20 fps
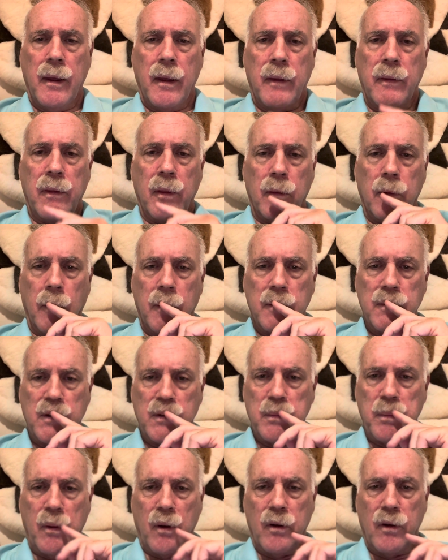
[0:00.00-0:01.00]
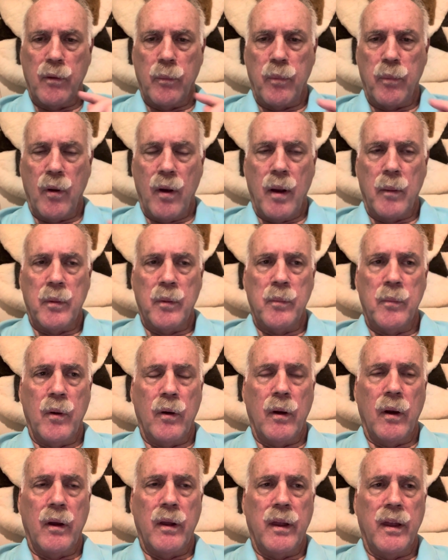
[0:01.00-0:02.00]
The largest part of the problem
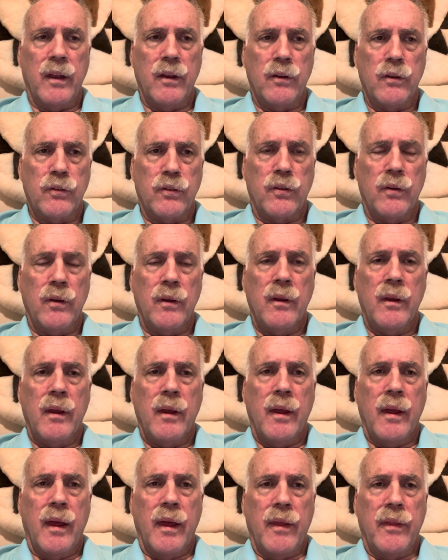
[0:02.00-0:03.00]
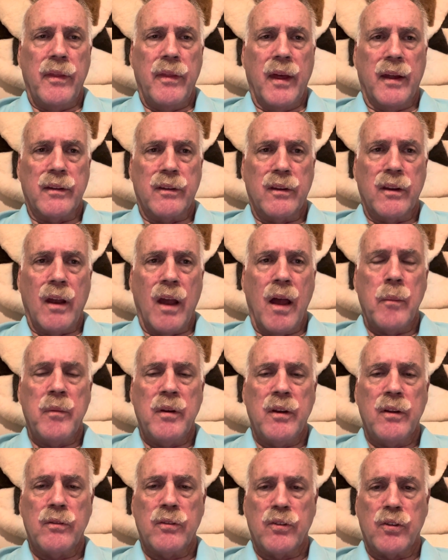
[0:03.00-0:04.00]
is that
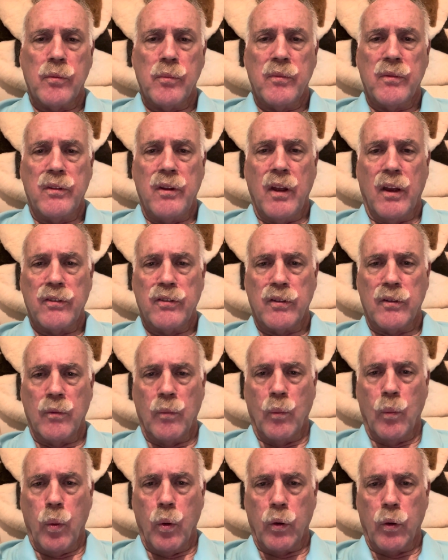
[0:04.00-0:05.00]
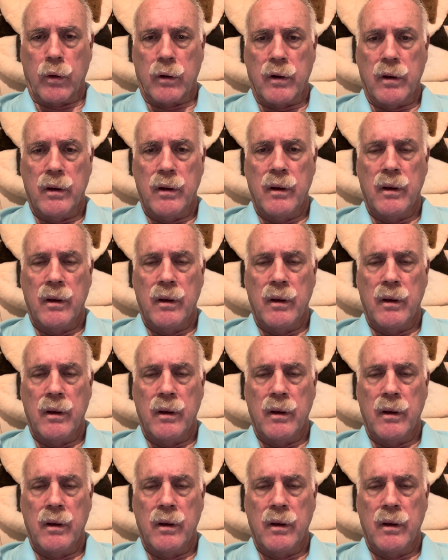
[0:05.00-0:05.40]
communism doesn't work.